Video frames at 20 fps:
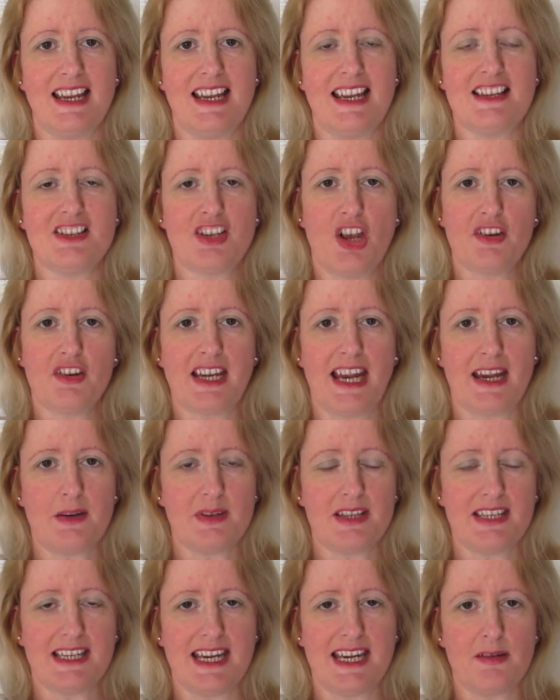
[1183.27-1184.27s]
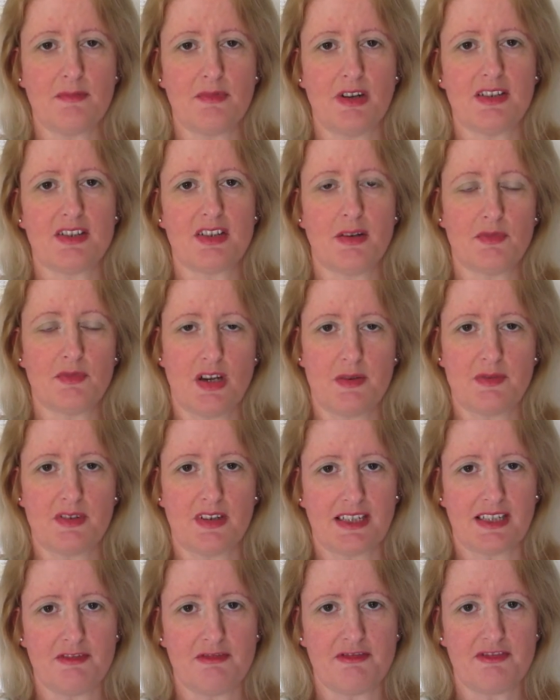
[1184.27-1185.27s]
it's okay with the camera, sometimes I
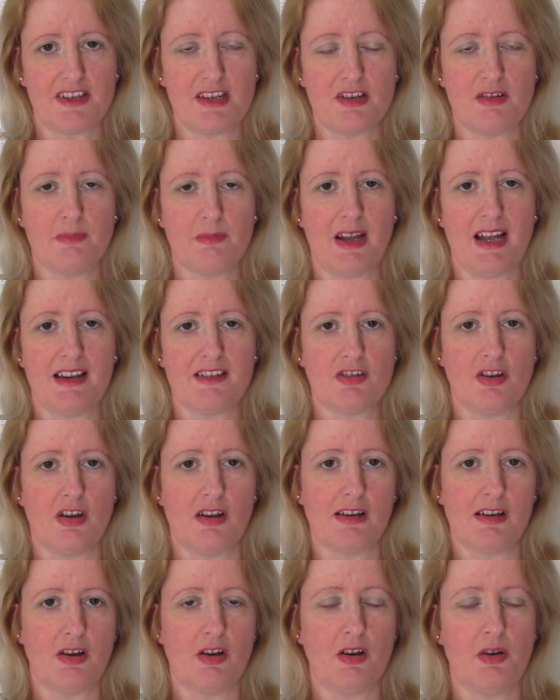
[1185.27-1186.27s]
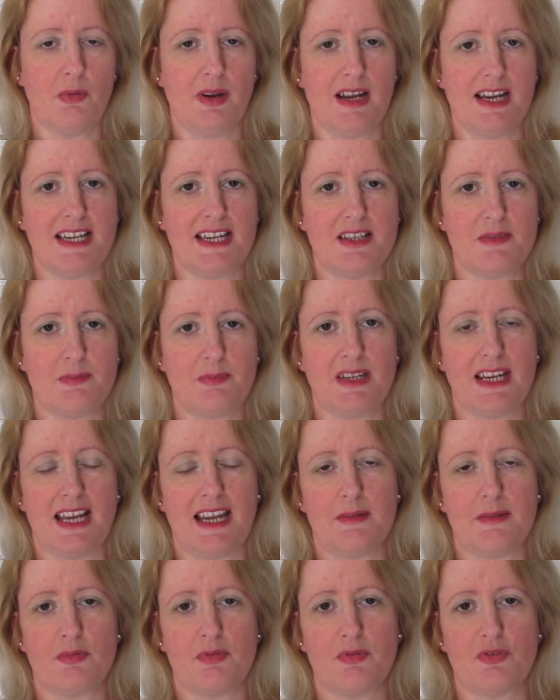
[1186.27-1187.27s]
can film but not always be
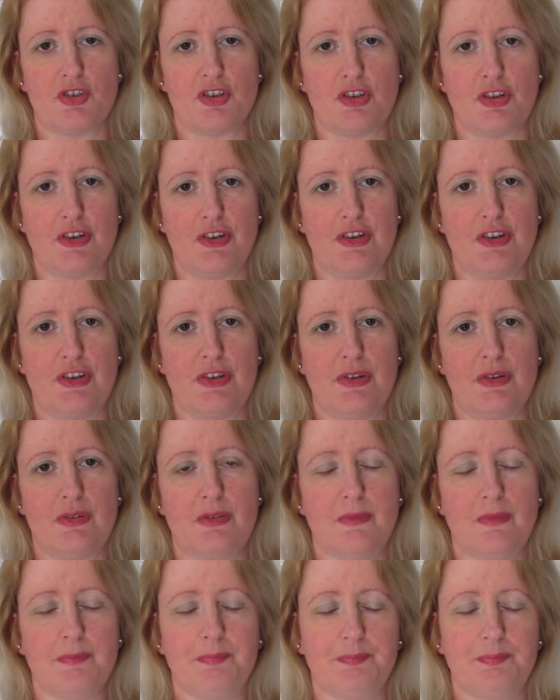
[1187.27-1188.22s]
able to